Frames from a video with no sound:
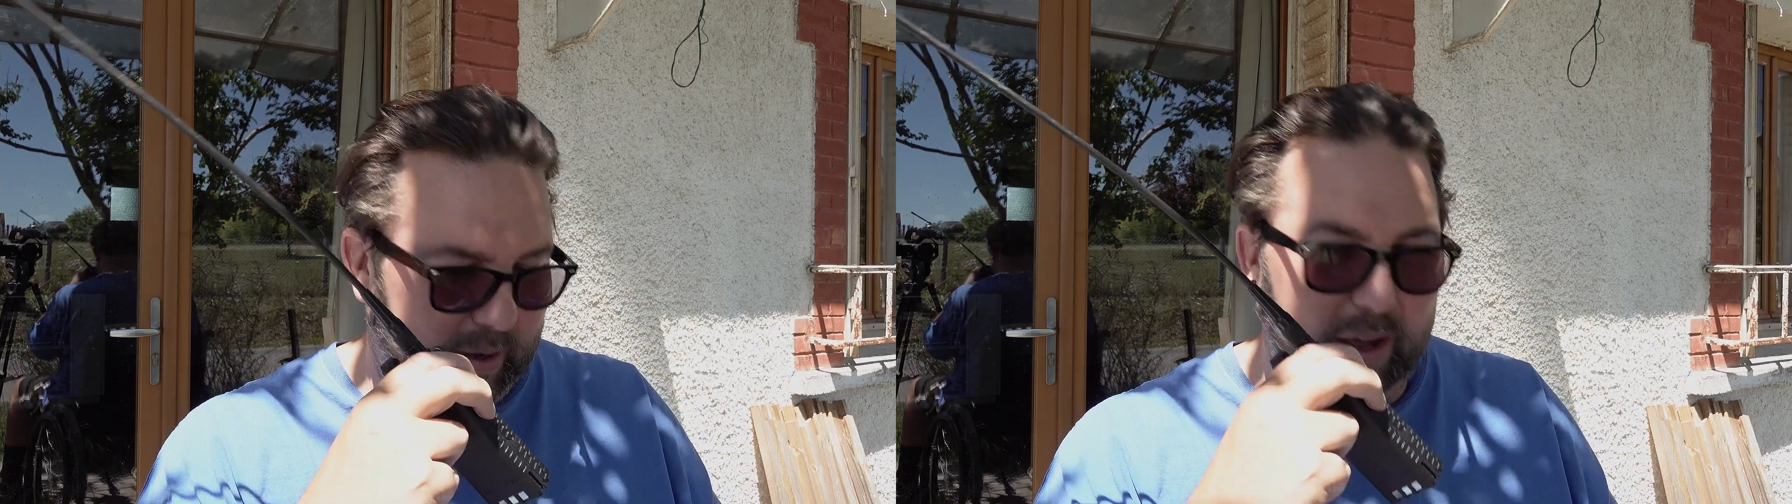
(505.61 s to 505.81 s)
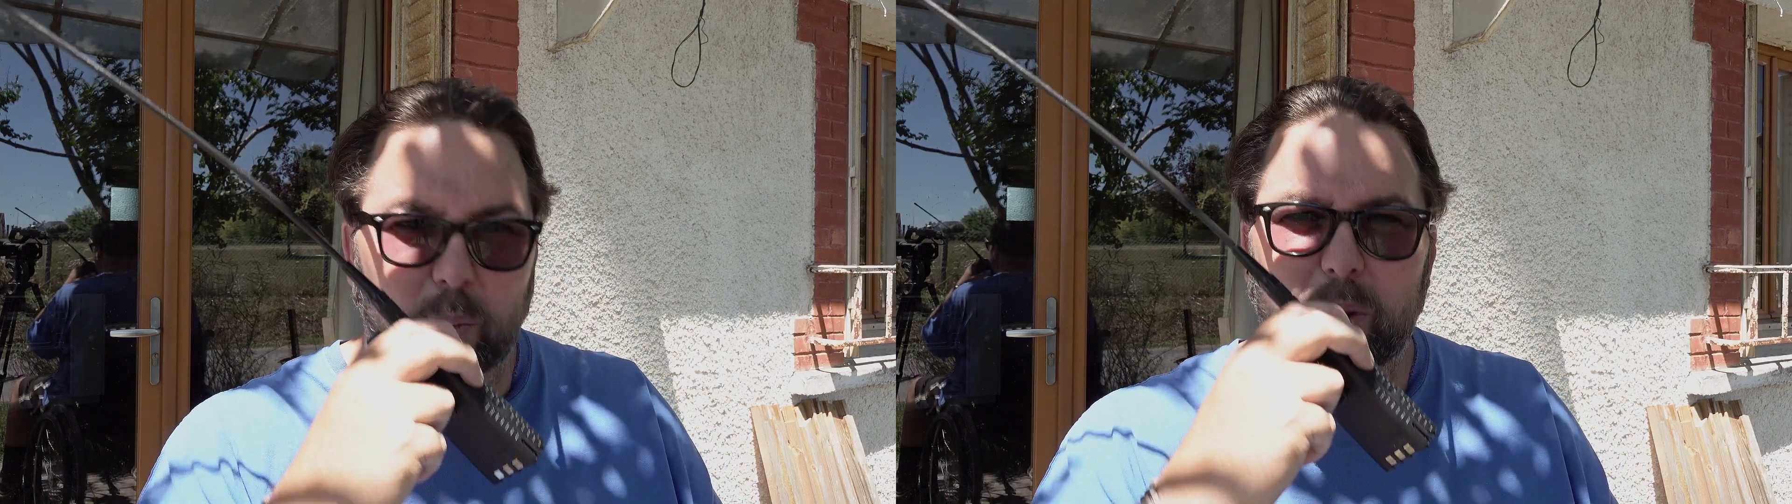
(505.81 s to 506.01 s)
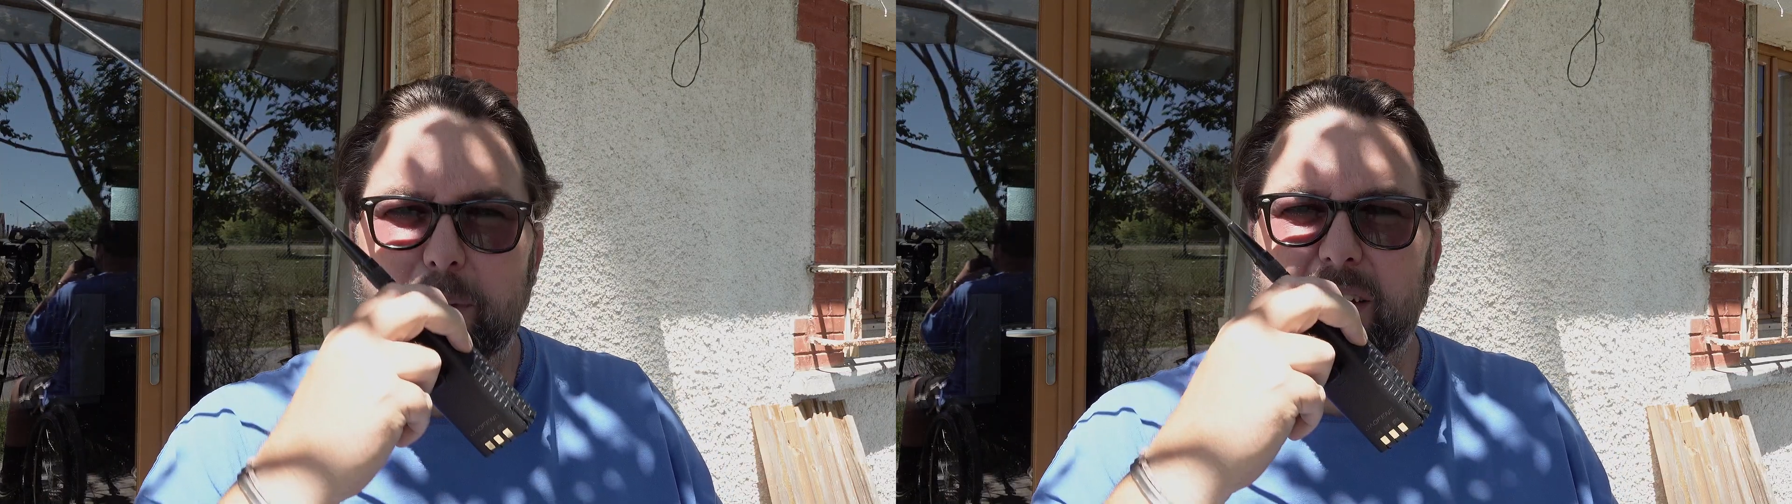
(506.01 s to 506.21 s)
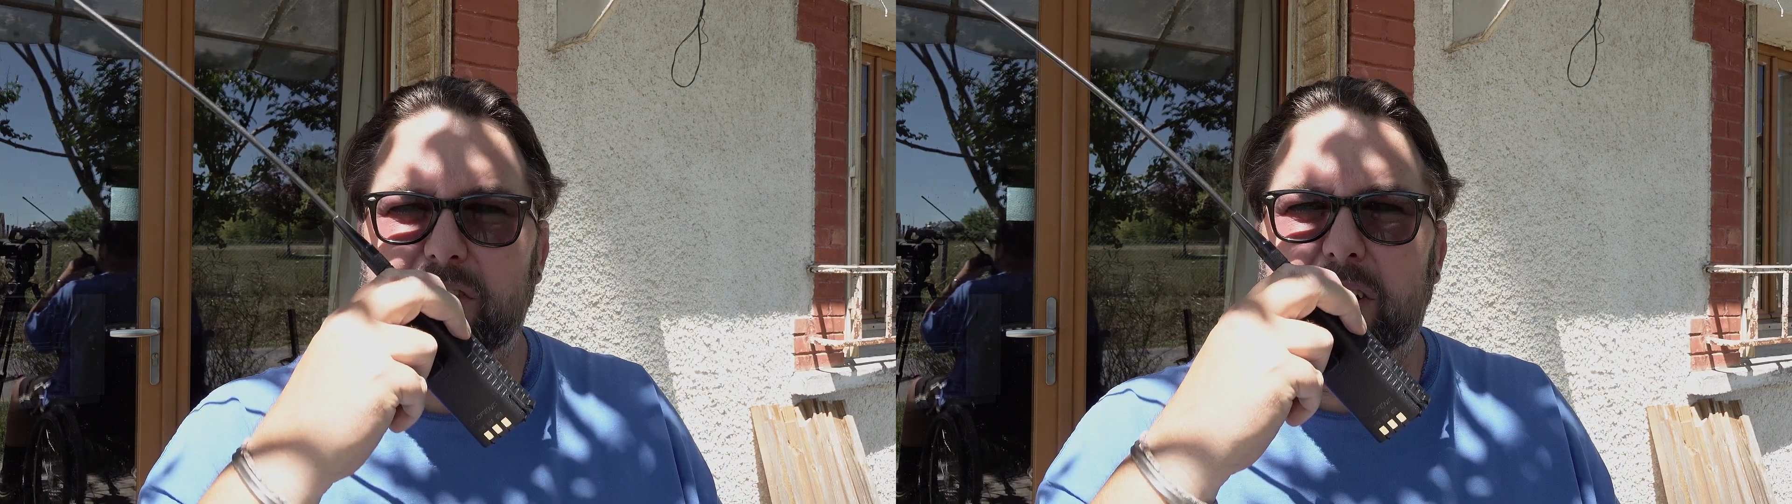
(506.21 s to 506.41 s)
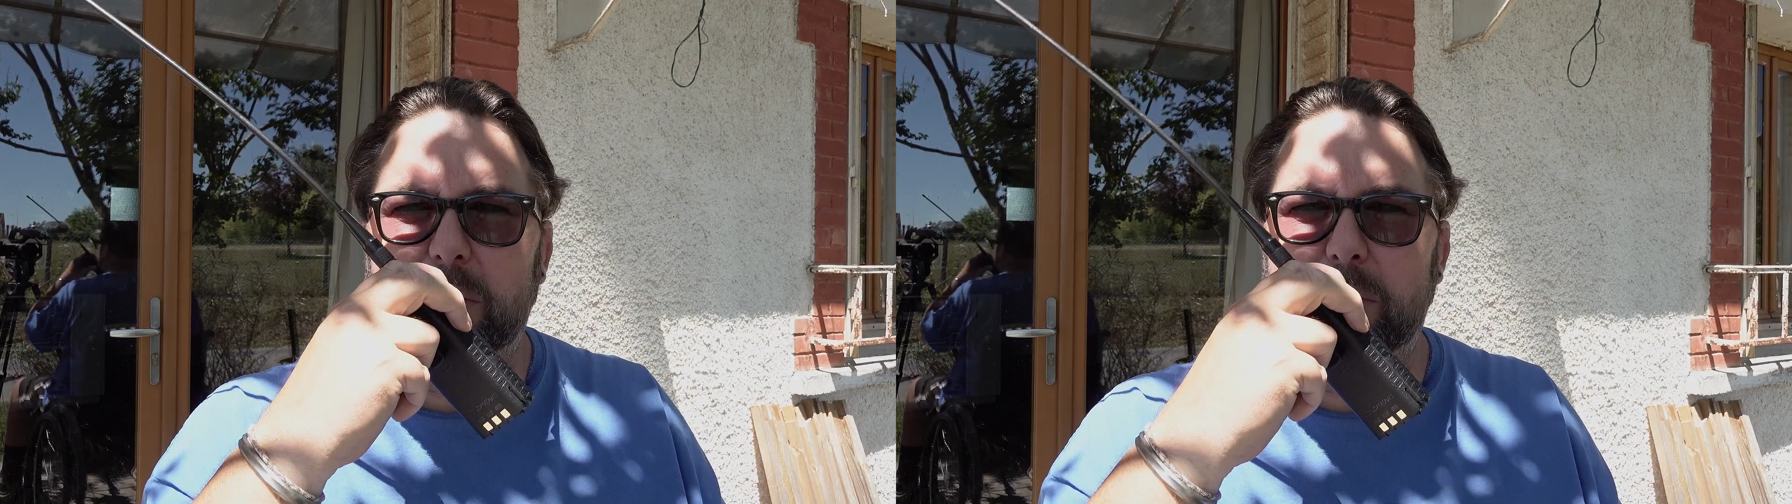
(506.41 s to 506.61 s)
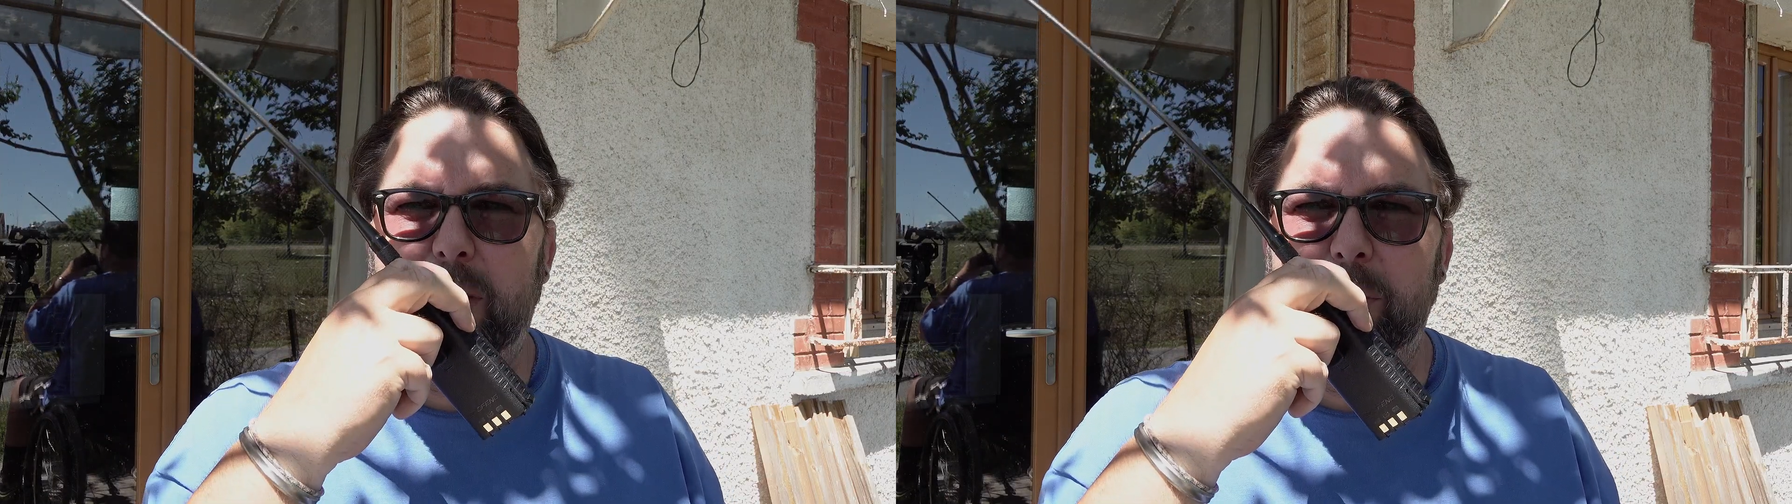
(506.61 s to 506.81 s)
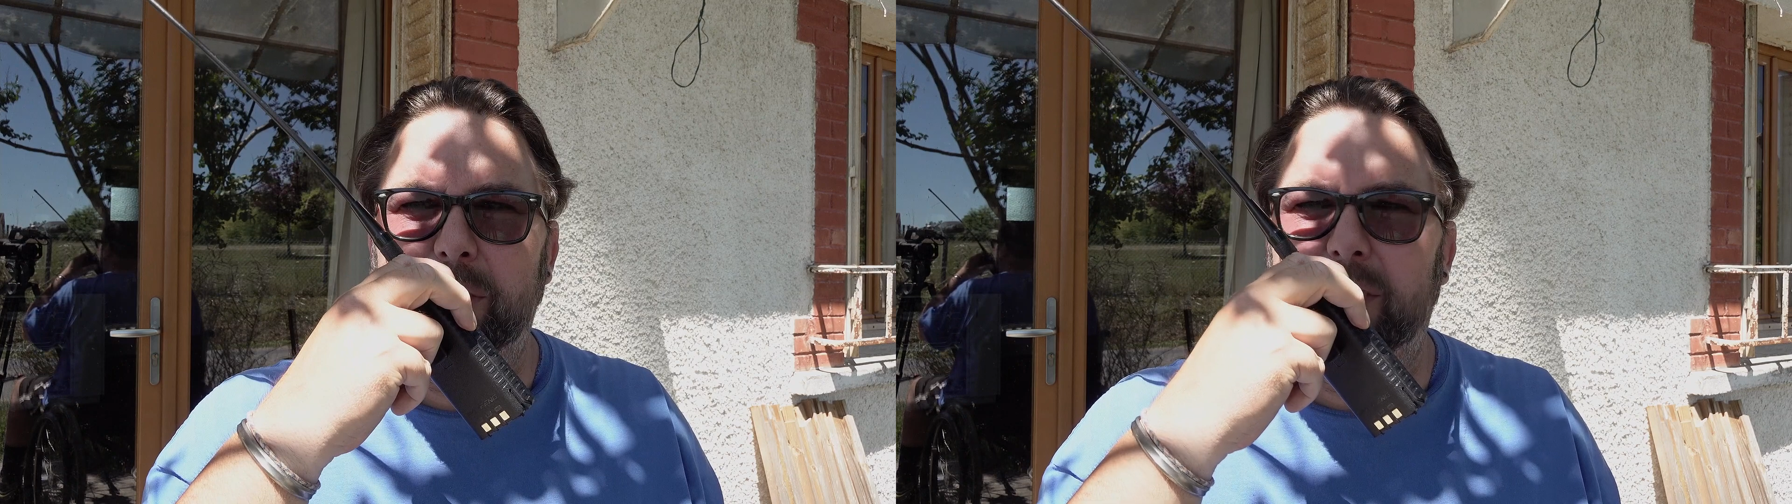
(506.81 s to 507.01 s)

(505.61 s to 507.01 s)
Whereabouts are you at the moment?